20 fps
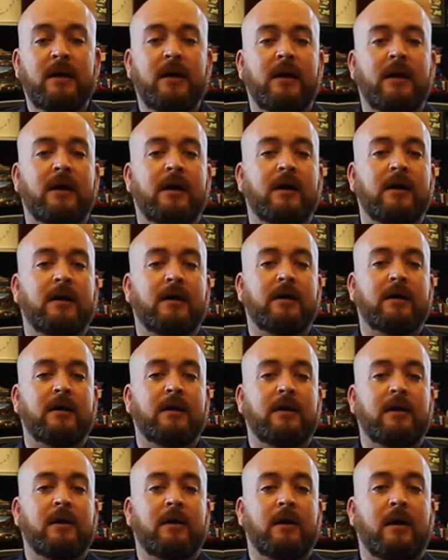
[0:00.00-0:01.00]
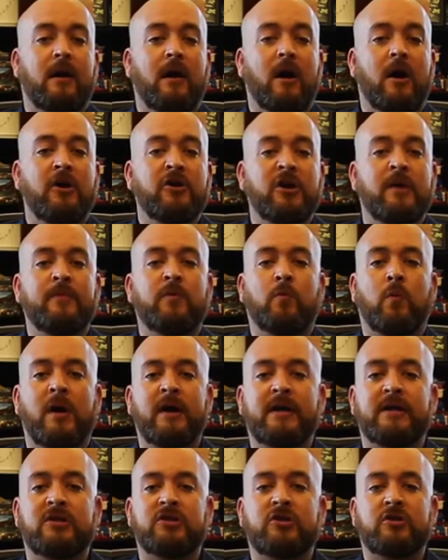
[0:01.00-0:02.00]
Our number
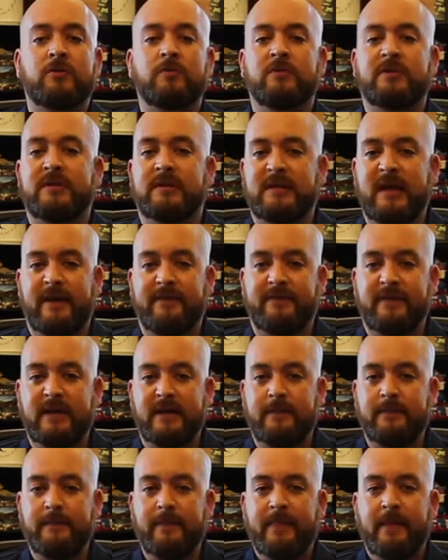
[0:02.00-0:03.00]
one concern was safety.